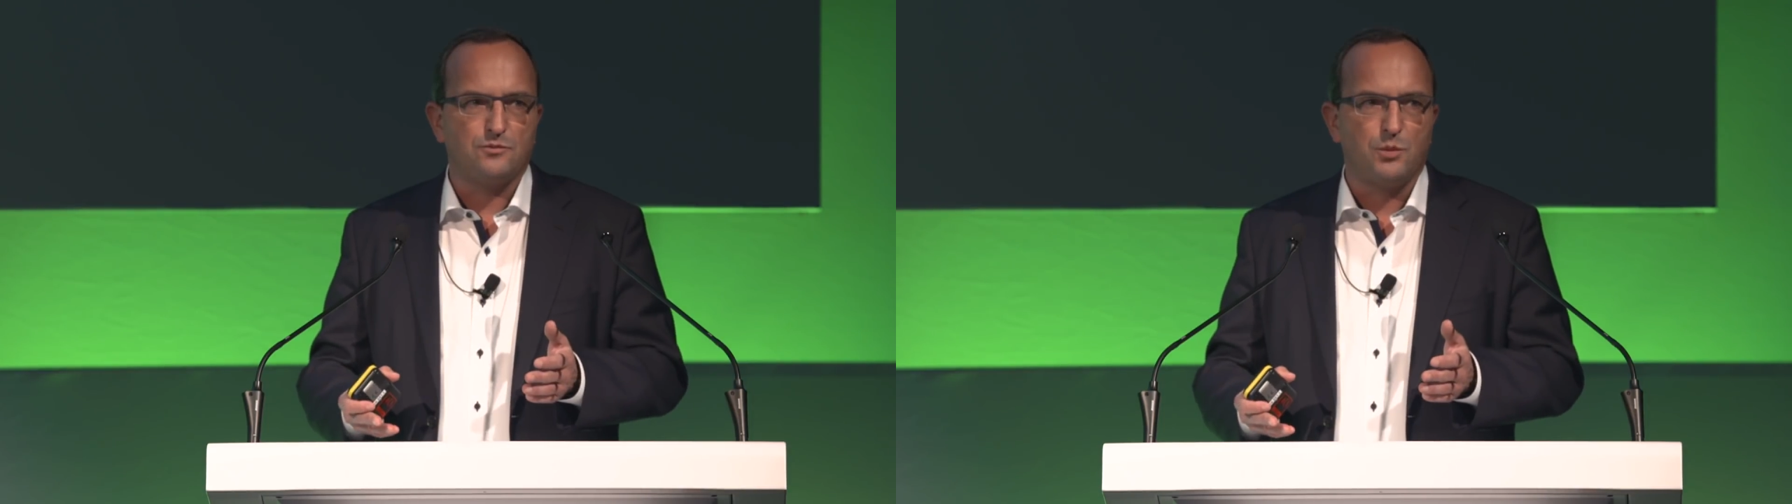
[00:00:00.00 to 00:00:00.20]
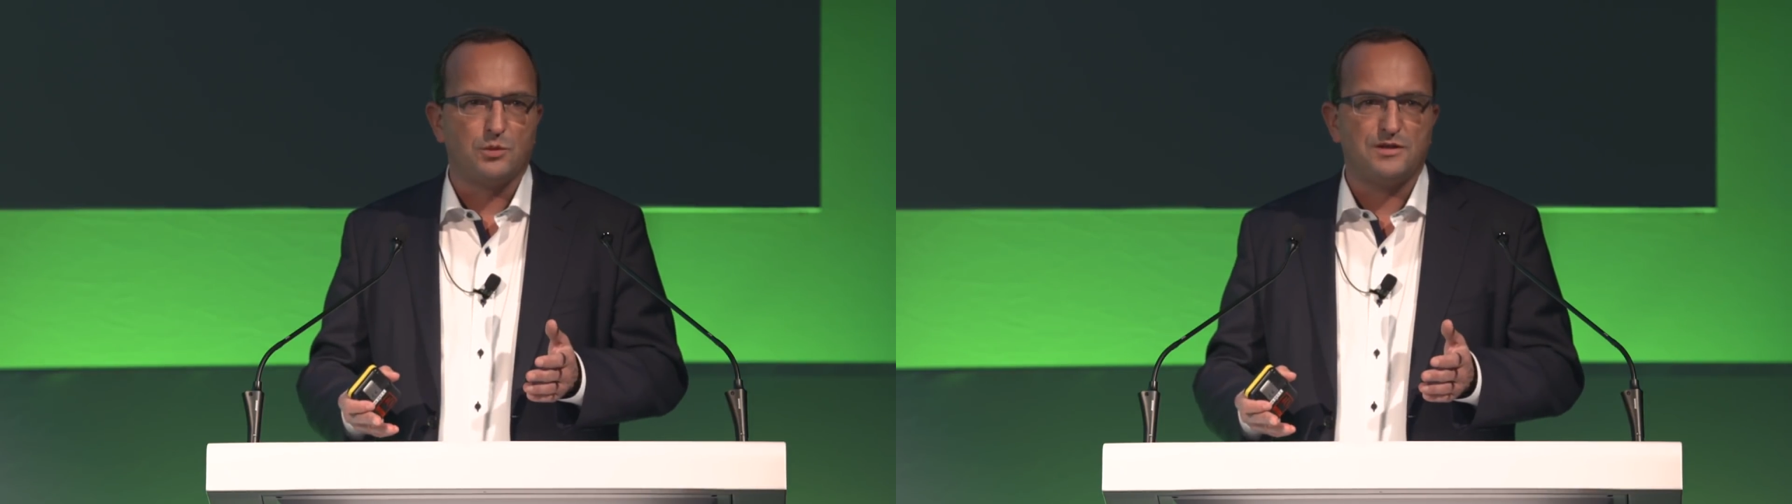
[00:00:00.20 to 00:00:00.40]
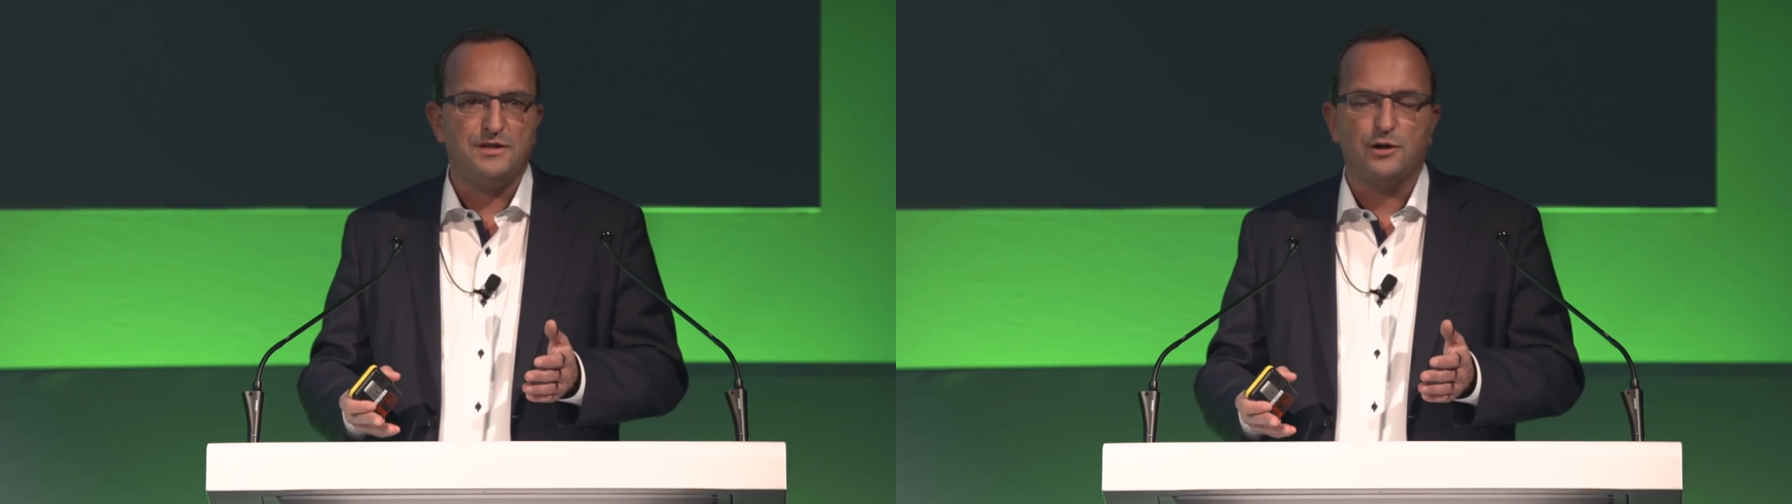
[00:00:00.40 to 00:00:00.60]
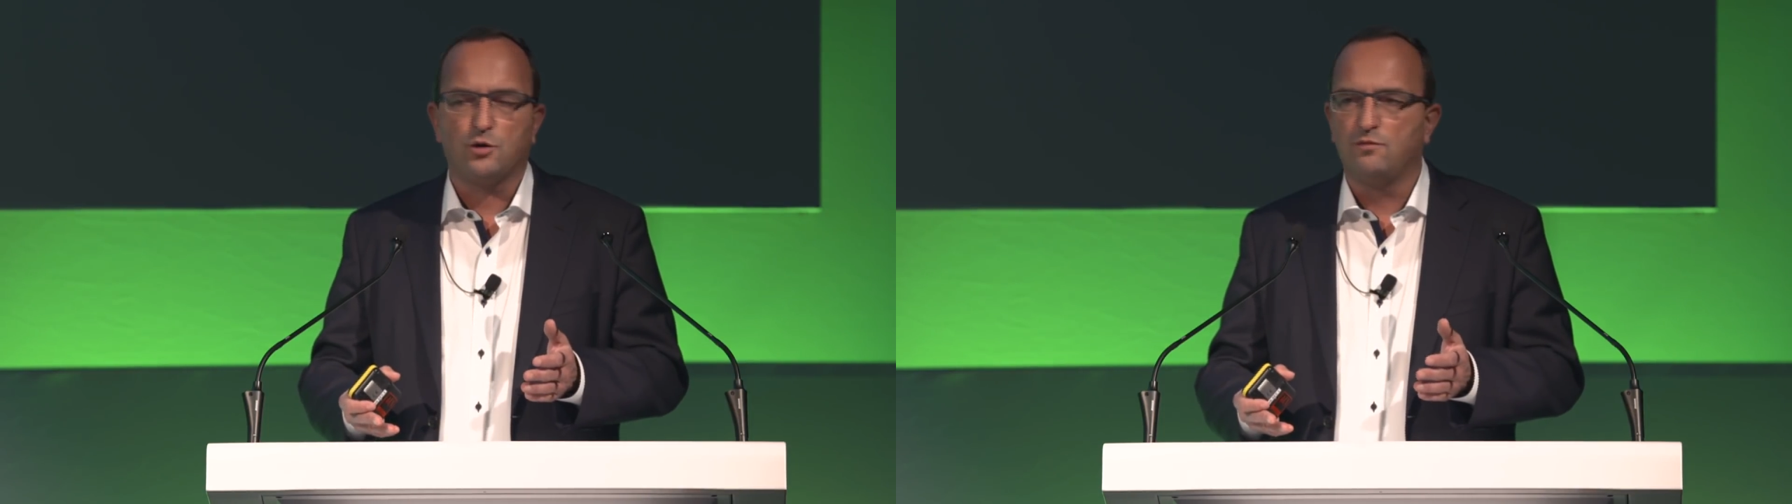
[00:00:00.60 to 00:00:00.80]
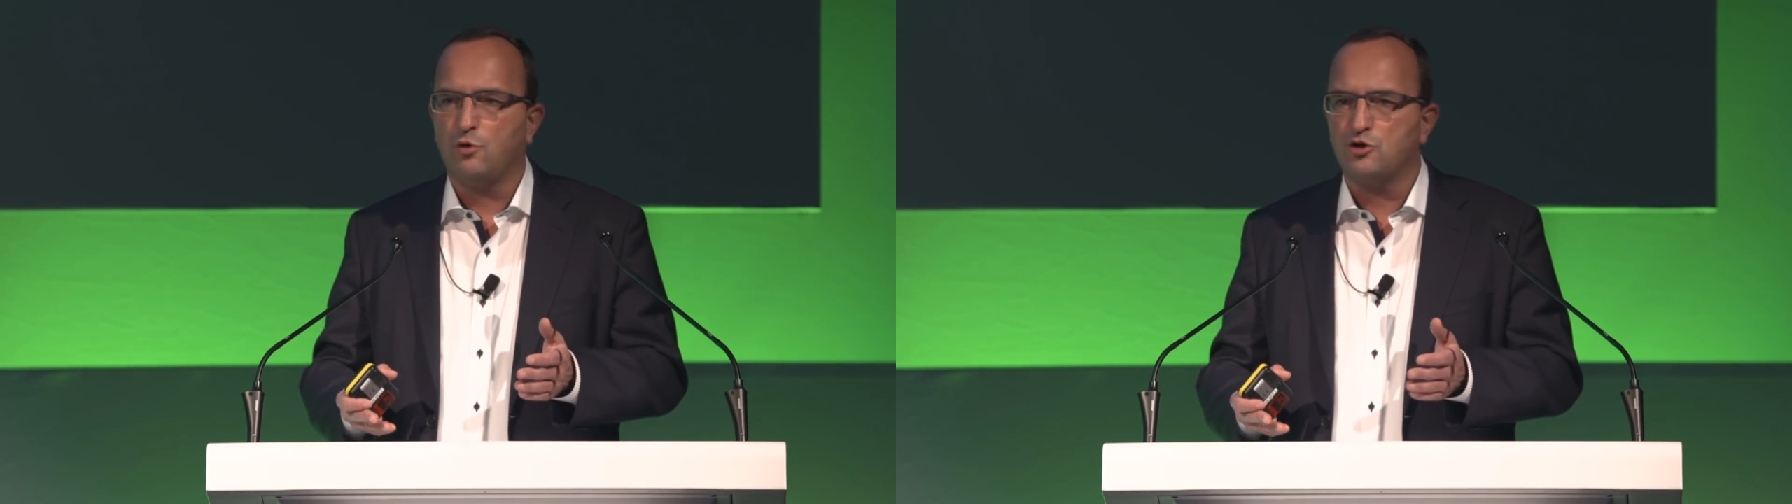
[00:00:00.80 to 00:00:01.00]
we will see a
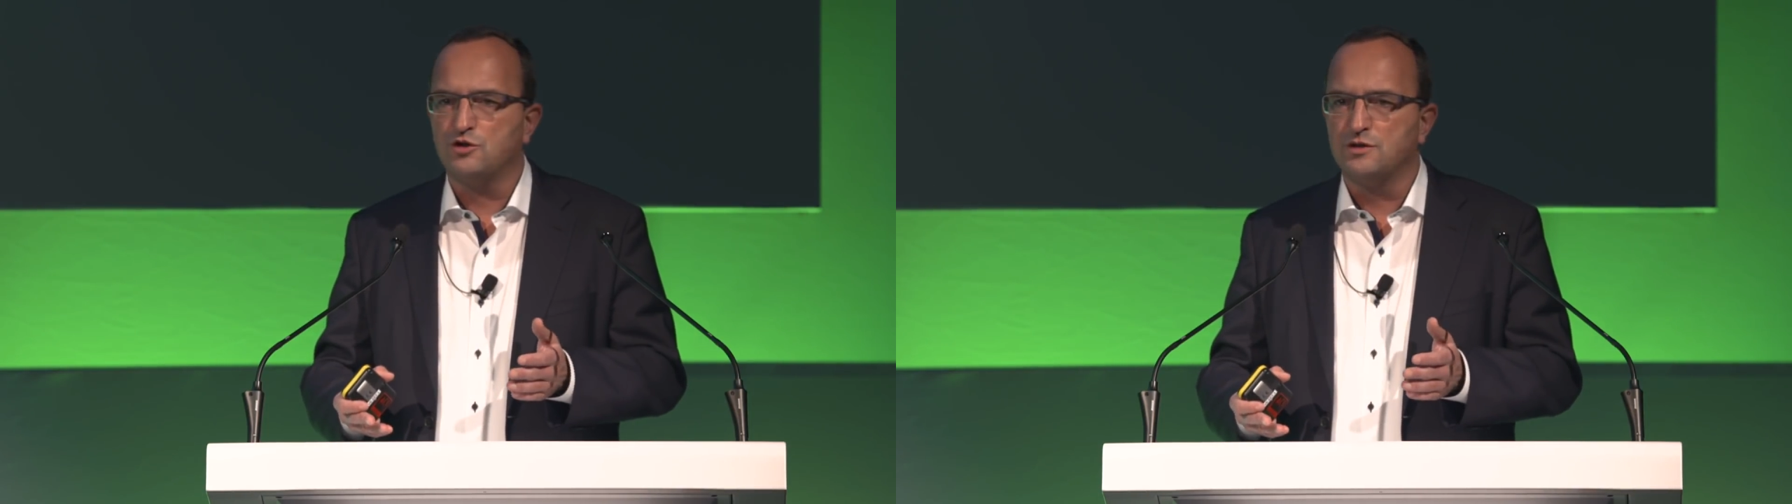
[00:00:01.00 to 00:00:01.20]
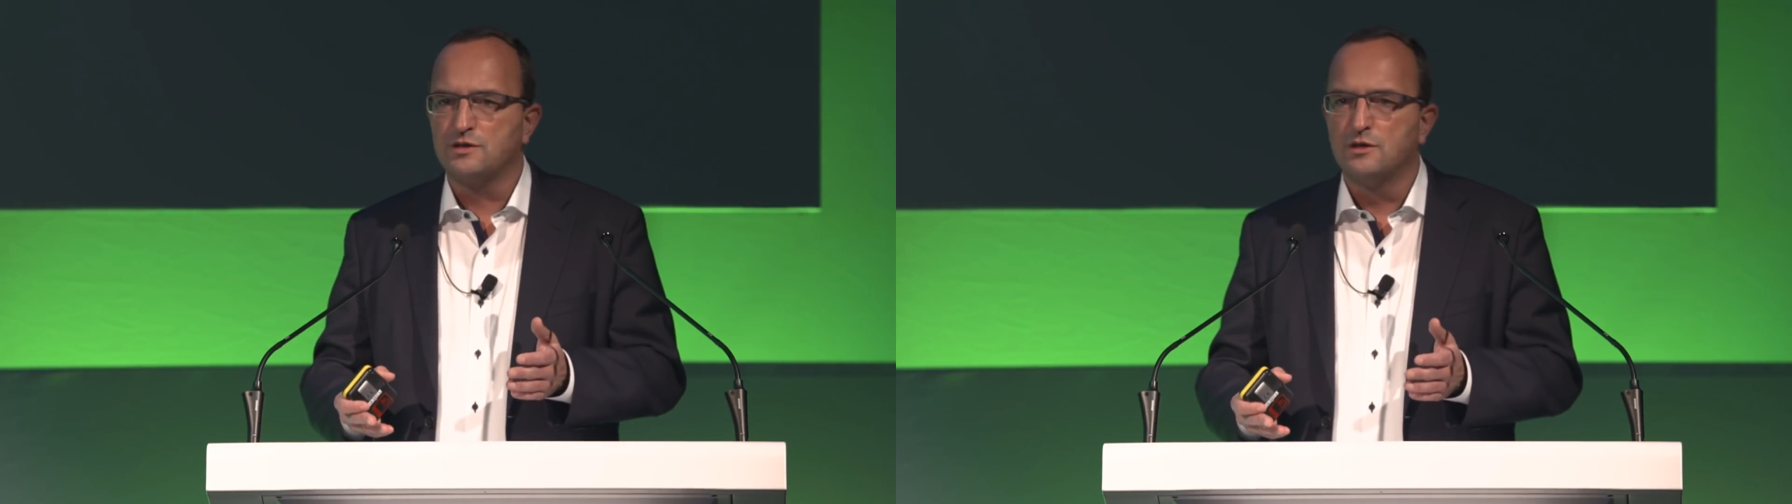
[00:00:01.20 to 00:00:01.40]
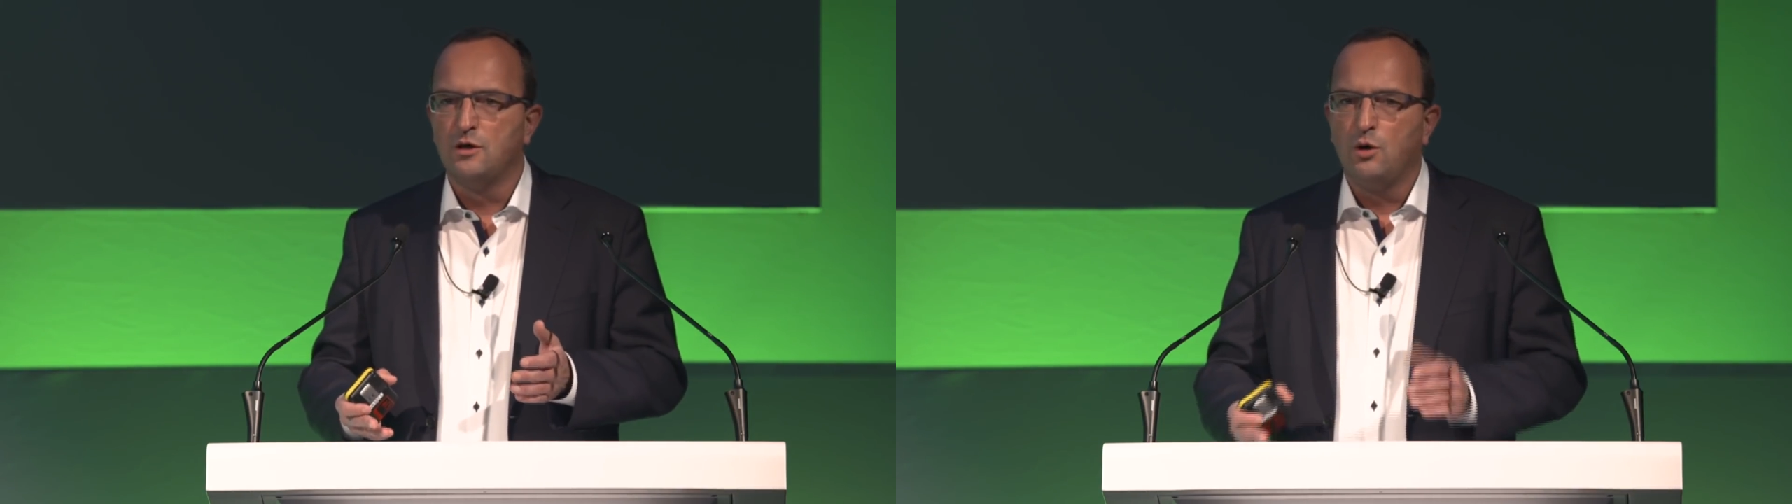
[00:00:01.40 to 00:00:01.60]
convergence